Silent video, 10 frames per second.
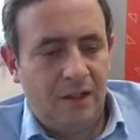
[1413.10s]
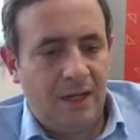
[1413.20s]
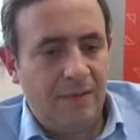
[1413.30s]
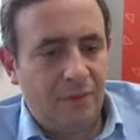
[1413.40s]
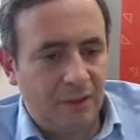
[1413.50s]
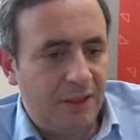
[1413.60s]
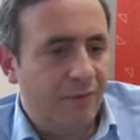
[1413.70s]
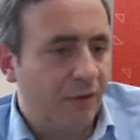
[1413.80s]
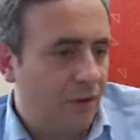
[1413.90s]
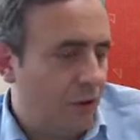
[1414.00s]
I believe
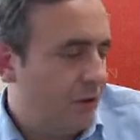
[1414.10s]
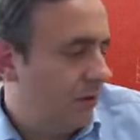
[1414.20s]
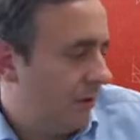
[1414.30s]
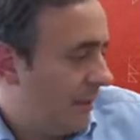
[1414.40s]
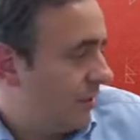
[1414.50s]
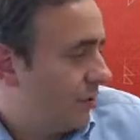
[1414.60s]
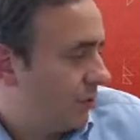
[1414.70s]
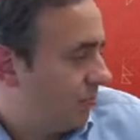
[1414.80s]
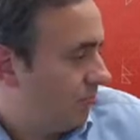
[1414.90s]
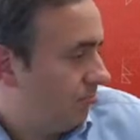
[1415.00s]
the goal,
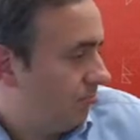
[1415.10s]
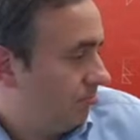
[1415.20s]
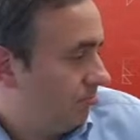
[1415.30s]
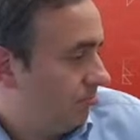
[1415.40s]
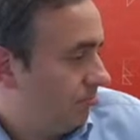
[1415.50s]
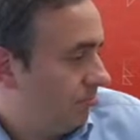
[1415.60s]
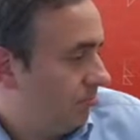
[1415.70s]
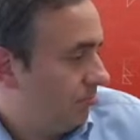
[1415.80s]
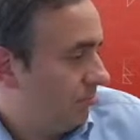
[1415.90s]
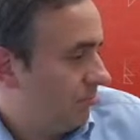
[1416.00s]
as
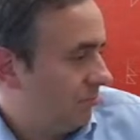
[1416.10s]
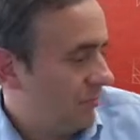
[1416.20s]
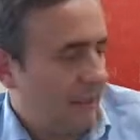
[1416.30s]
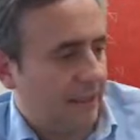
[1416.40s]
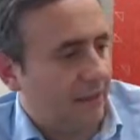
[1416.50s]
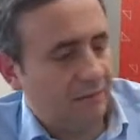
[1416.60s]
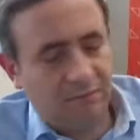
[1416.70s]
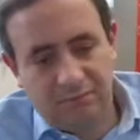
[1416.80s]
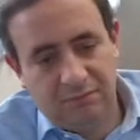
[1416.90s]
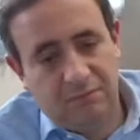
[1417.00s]
I
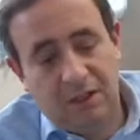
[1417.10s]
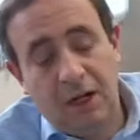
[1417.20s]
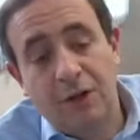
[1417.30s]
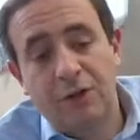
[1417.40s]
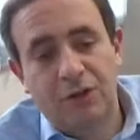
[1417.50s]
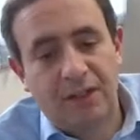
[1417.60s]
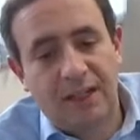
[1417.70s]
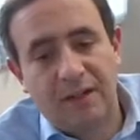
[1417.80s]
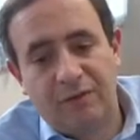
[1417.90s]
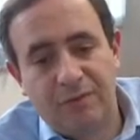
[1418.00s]
can
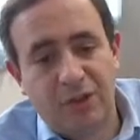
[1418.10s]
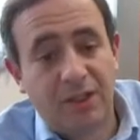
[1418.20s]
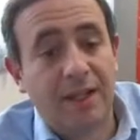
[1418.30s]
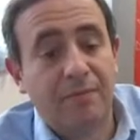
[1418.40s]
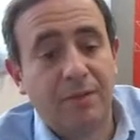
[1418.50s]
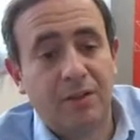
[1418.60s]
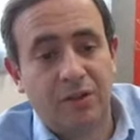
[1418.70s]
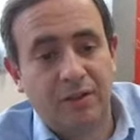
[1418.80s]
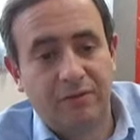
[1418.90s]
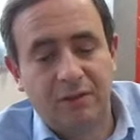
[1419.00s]
understand from
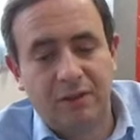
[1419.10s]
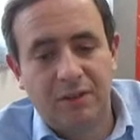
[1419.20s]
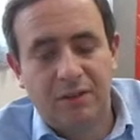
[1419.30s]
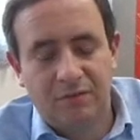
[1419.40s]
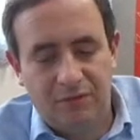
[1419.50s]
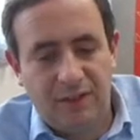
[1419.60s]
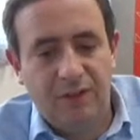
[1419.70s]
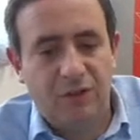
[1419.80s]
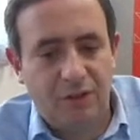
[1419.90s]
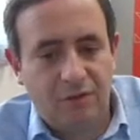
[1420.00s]
statements of
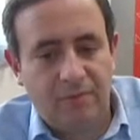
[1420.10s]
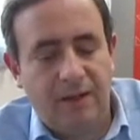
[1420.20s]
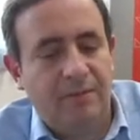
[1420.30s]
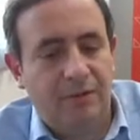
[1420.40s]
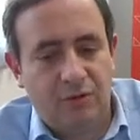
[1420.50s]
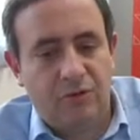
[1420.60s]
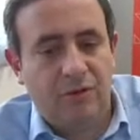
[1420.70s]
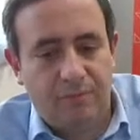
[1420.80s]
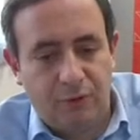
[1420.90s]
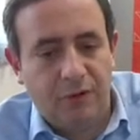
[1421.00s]
various central bankers or
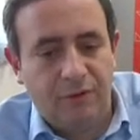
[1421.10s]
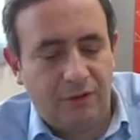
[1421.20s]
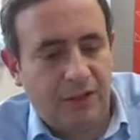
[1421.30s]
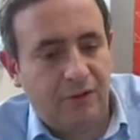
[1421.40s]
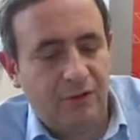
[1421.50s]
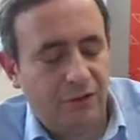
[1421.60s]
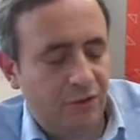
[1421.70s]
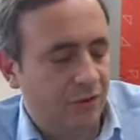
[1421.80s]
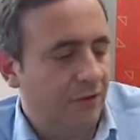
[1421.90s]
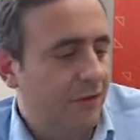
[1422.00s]
the board of directors
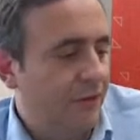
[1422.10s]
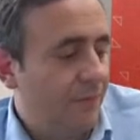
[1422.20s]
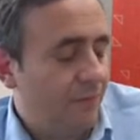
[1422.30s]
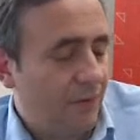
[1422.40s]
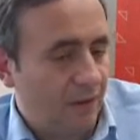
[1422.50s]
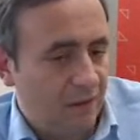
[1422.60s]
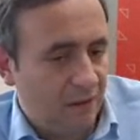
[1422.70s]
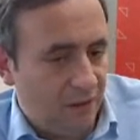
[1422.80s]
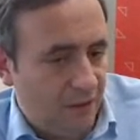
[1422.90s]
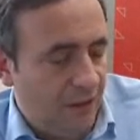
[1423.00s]
or
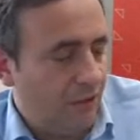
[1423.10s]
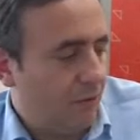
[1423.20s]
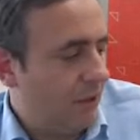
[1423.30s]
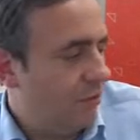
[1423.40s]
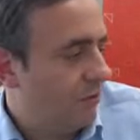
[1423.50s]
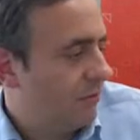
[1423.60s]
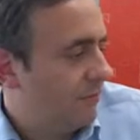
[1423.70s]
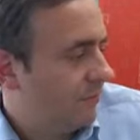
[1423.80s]
otherwise,